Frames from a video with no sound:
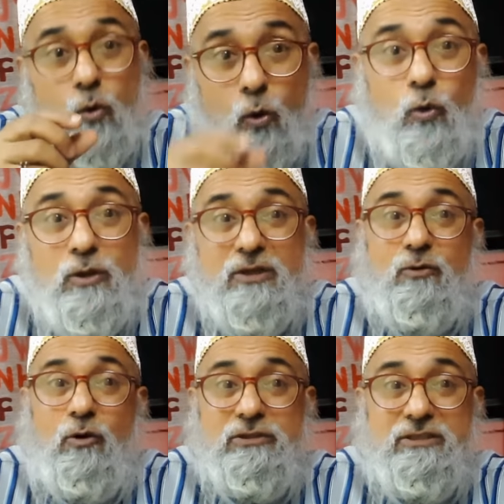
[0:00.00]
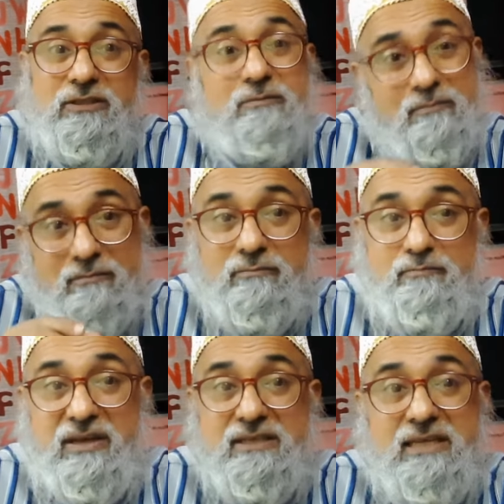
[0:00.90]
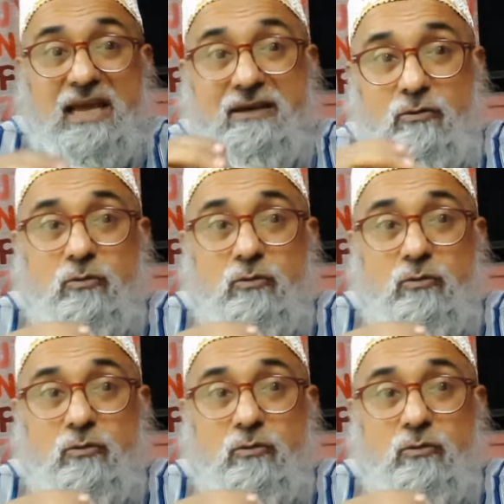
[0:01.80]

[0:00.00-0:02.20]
hold the gauze in the place and